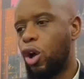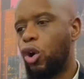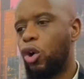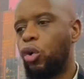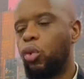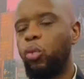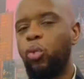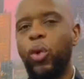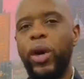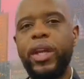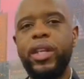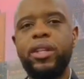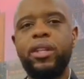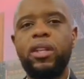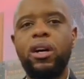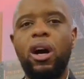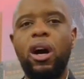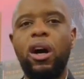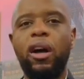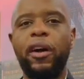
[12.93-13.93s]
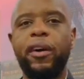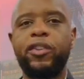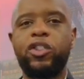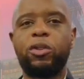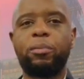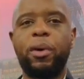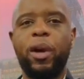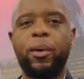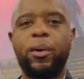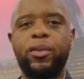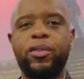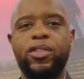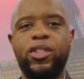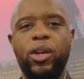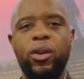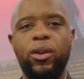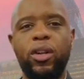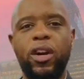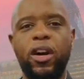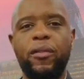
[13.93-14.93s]
Wind, hydropower,
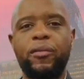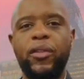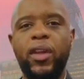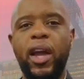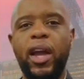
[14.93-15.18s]
solar,